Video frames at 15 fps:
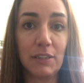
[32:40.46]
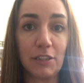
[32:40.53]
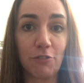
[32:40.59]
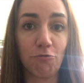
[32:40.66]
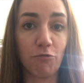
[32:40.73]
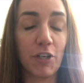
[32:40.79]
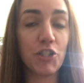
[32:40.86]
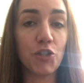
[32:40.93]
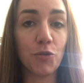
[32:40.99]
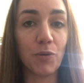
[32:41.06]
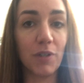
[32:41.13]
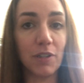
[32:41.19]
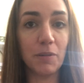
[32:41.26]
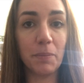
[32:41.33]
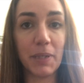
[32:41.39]

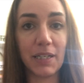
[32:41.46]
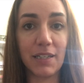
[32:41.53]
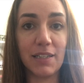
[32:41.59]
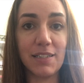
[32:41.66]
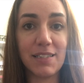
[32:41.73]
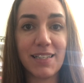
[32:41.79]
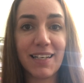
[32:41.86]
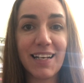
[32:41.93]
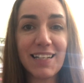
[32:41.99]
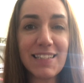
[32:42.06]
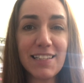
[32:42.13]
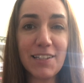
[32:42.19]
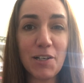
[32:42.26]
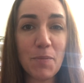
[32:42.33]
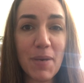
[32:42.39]
ritual because it gets a
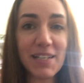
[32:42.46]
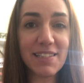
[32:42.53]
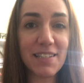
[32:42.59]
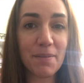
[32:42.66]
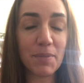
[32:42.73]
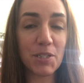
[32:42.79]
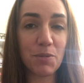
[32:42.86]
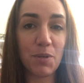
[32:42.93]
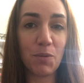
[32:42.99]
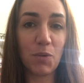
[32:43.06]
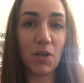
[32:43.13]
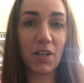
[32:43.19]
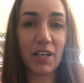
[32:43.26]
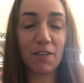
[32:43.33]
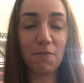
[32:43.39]
little messy between
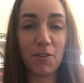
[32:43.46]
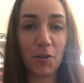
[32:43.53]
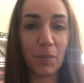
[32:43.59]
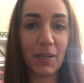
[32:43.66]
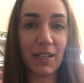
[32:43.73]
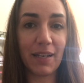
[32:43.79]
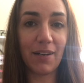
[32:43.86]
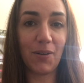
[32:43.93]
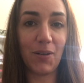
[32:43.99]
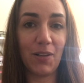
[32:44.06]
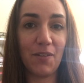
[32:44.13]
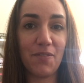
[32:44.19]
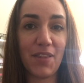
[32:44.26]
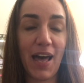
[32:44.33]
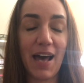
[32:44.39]
work and filming and all
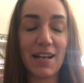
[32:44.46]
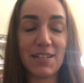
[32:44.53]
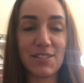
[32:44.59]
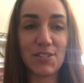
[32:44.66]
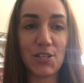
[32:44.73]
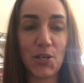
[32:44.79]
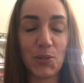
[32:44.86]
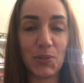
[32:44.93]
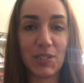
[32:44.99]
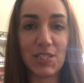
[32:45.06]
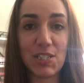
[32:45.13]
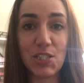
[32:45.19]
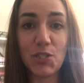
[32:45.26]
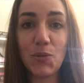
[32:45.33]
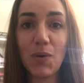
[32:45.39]
of that. So
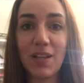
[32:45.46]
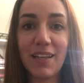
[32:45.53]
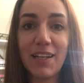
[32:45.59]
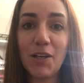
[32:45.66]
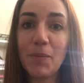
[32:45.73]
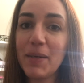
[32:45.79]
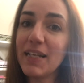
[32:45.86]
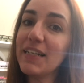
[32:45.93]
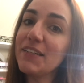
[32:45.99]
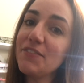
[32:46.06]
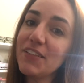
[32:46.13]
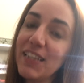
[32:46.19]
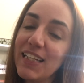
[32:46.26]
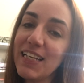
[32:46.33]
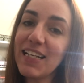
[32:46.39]
let's do a little bit of
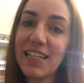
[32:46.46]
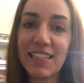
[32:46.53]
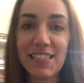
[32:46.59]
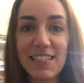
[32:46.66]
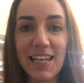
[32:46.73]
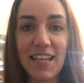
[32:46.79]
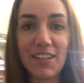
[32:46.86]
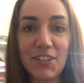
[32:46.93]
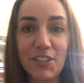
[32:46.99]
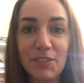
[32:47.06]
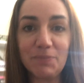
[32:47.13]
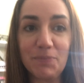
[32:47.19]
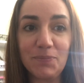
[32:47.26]
cleaning together.